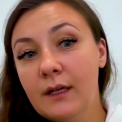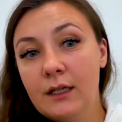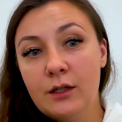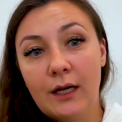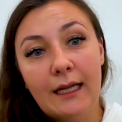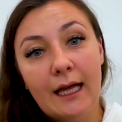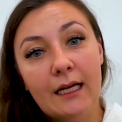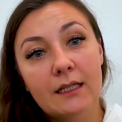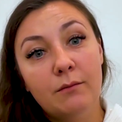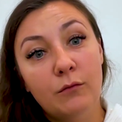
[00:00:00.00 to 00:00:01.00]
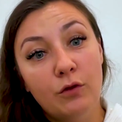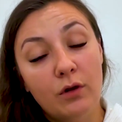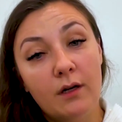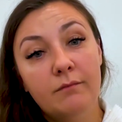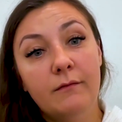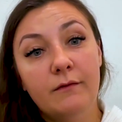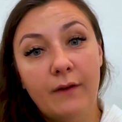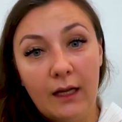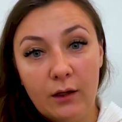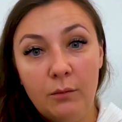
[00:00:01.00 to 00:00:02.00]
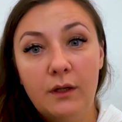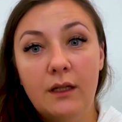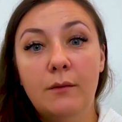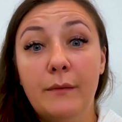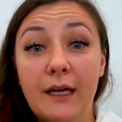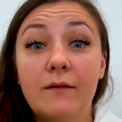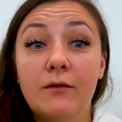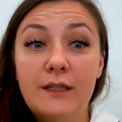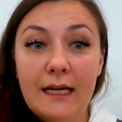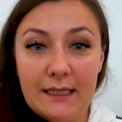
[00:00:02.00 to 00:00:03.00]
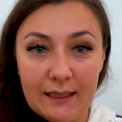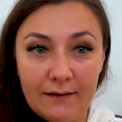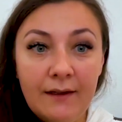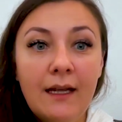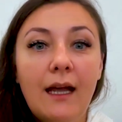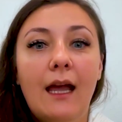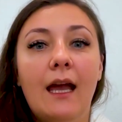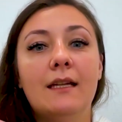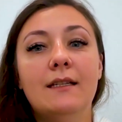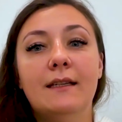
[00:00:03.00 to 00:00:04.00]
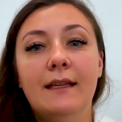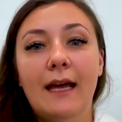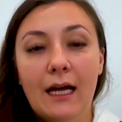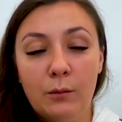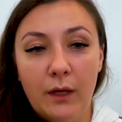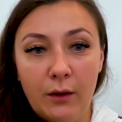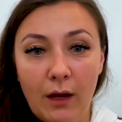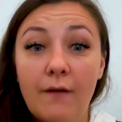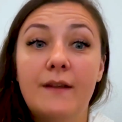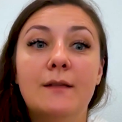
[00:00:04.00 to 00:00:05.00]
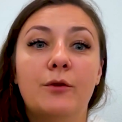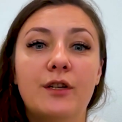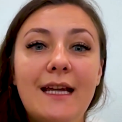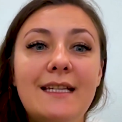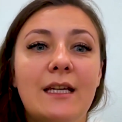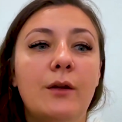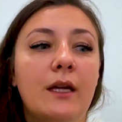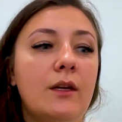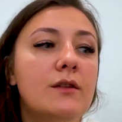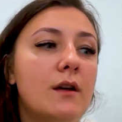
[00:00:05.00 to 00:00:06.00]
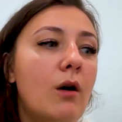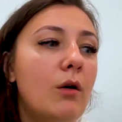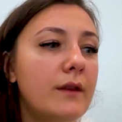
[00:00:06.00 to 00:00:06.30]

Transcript: to collect more valuable, meaningful data. And then when you have this more data, you can use all